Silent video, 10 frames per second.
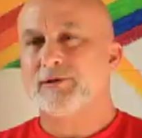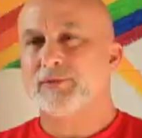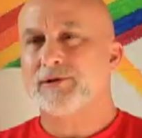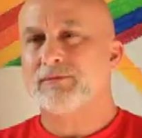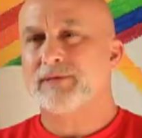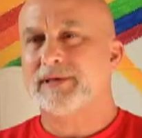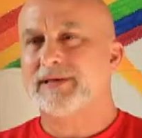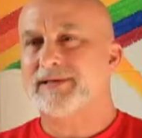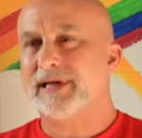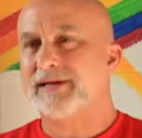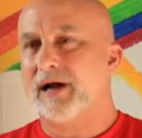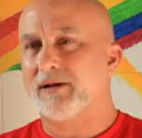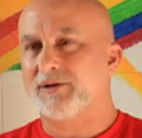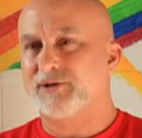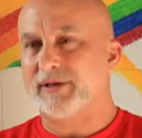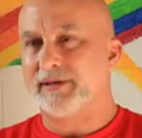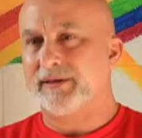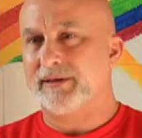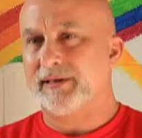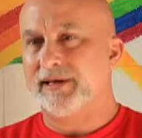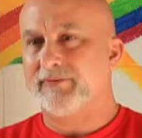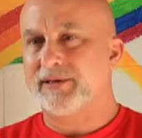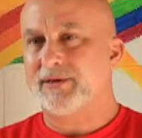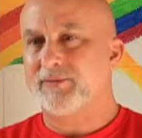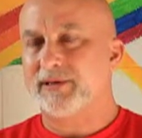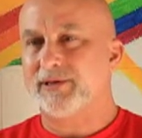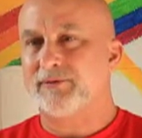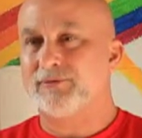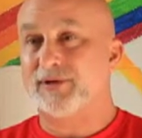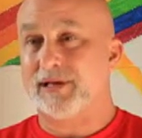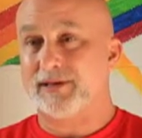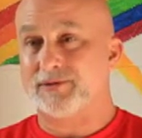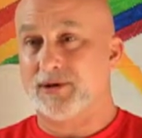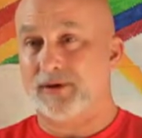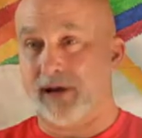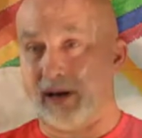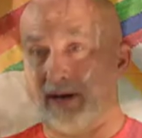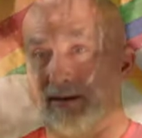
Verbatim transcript: When you look at technology and everything we do today is online,